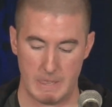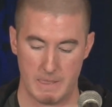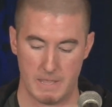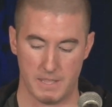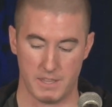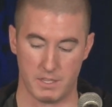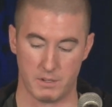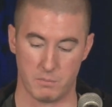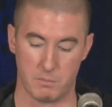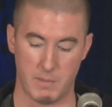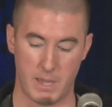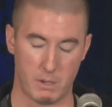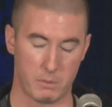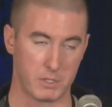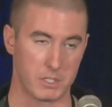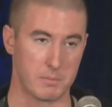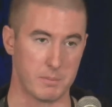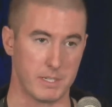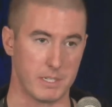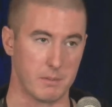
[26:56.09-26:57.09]
and then
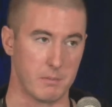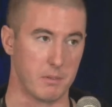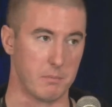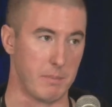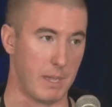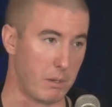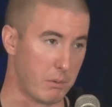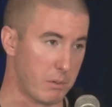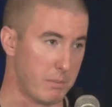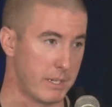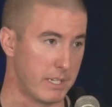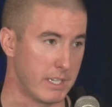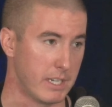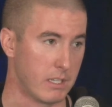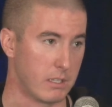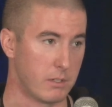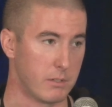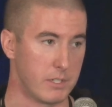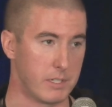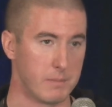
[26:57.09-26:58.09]
malware being
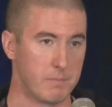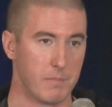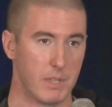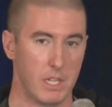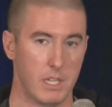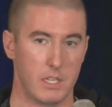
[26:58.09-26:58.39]
downloaded.